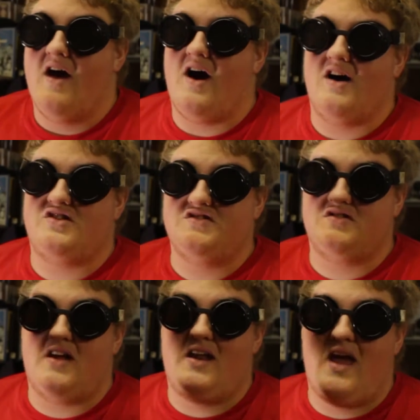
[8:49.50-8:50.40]
uh, just
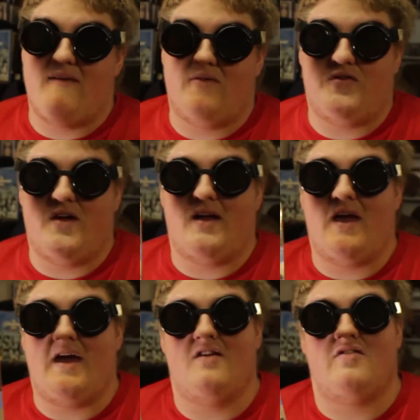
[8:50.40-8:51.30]
so that
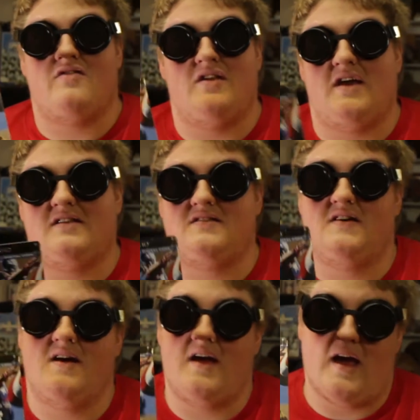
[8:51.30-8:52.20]
everything is neat
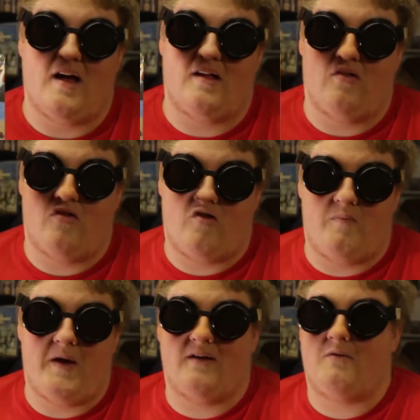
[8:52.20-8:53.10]
and
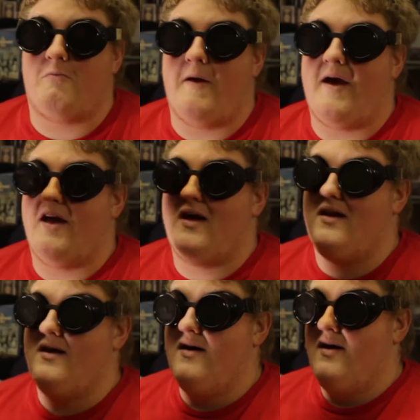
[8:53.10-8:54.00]
spick and
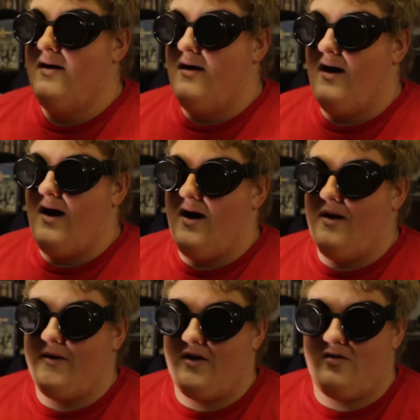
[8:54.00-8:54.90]
span,
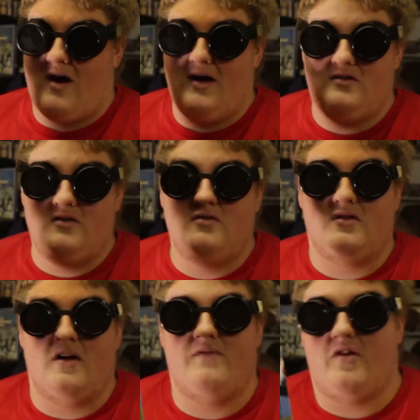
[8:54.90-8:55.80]
uh, because I do
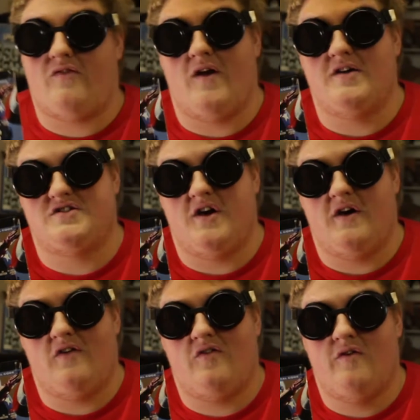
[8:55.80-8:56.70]
love this
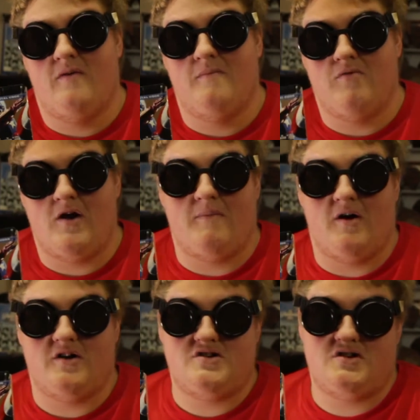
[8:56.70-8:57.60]
franchise pretty
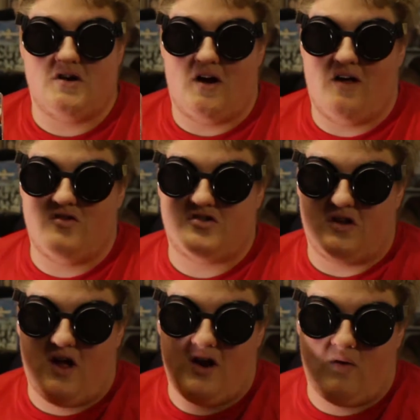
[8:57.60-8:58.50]
much. Uh, there's a
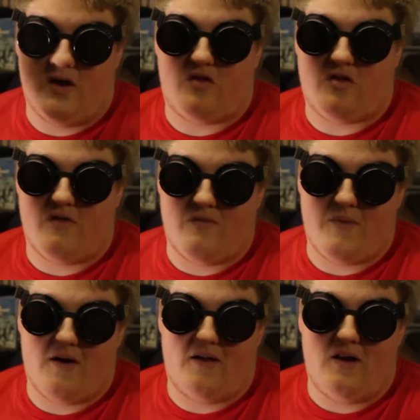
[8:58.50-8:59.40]
lot of great stuff
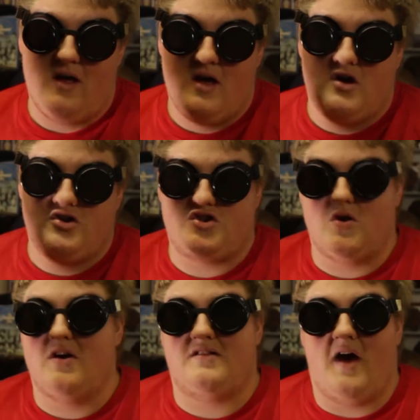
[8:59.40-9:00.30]
about it.
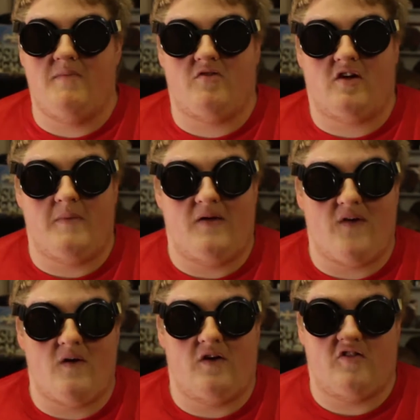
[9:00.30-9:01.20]
Sure, at times it can be
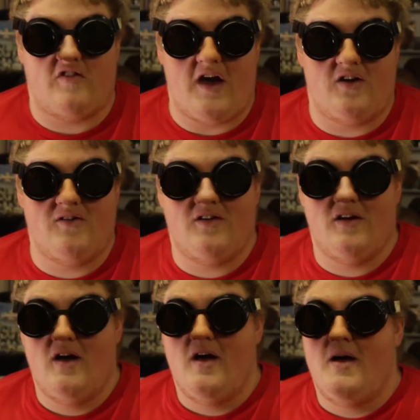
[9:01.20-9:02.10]
very standard,
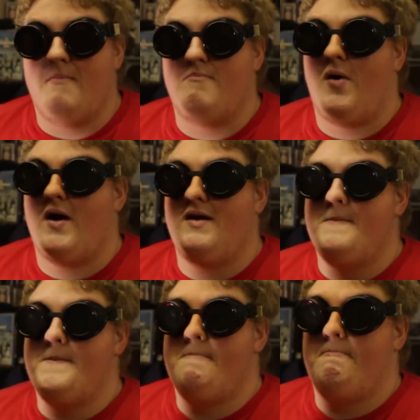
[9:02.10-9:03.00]
but
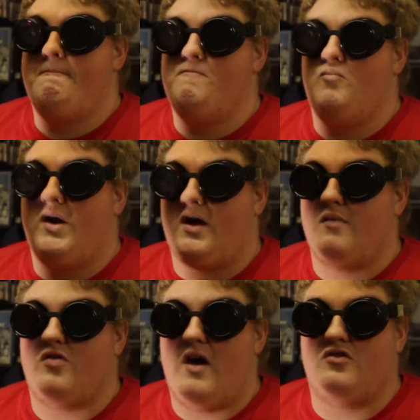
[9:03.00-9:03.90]
when it
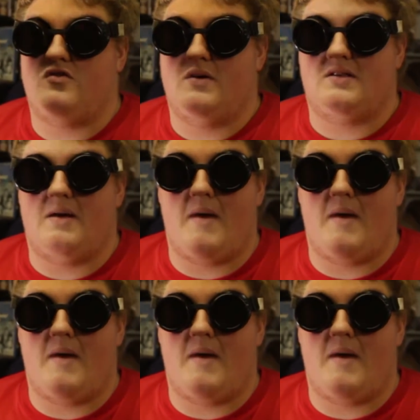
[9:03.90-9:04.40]
comes down to it, they